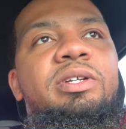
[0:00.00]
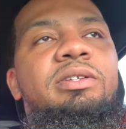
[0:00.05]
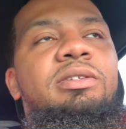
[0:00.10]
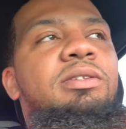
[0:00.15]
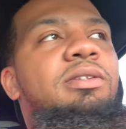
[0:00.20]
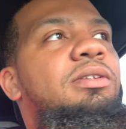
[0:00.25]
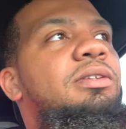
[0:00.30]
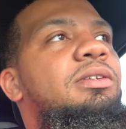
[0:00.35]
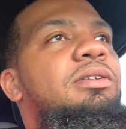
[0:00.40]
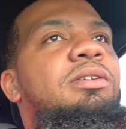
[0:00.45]

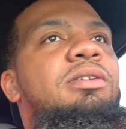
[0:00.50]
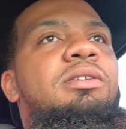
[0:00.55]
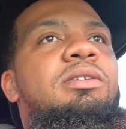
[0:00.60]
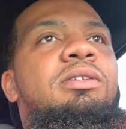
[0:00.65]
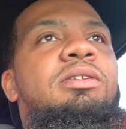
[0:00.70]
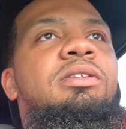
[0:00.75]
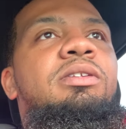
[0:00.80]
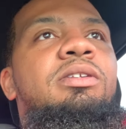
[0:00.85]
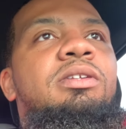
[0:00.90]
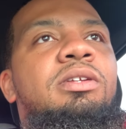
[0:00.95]

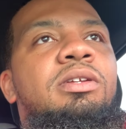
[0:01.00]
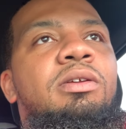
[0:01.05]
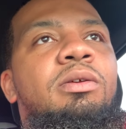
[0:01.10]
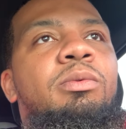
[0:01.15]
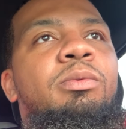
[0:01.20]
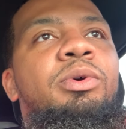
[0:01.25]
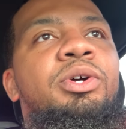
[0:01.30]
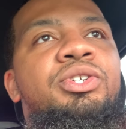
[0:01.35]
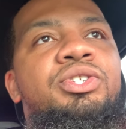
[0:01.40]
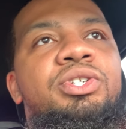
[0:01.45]

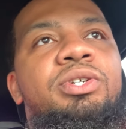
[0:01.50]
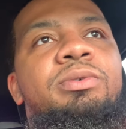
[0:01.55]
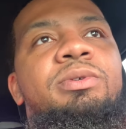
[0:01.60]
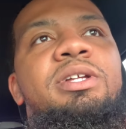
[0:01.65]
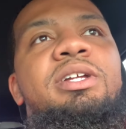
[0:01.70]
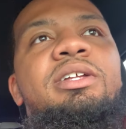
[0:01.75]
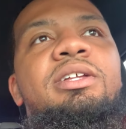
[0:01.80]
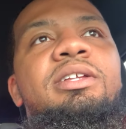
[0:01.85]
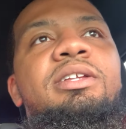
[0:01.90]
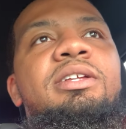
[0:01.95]
and want you
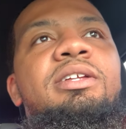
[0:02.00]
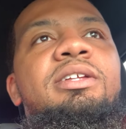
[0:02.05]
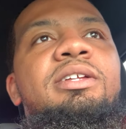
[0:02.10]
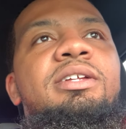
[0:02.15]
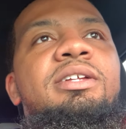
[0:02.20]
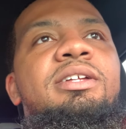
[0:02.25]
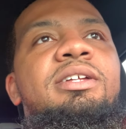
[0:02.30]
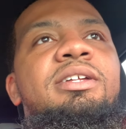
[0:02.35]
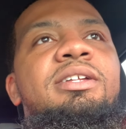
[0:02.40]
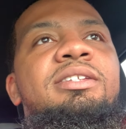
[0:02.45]
to
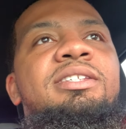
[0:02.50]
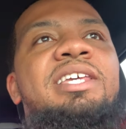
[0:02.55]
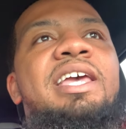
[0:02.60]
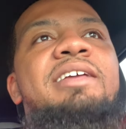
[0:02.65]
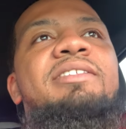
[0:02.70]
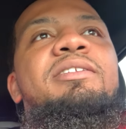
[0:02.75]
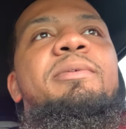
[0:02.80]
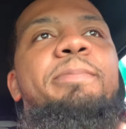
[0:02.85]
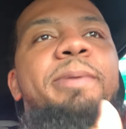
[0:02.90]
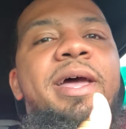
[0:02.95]

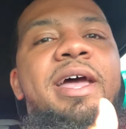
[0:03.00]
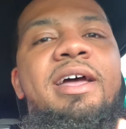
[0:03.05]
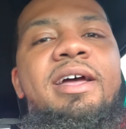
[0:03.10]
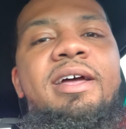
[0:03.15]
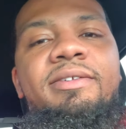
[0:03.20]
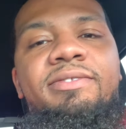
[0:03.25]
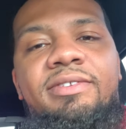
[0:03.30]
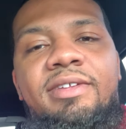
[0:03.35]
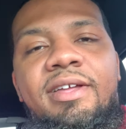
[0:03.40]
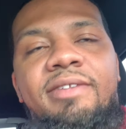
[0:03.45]
take the path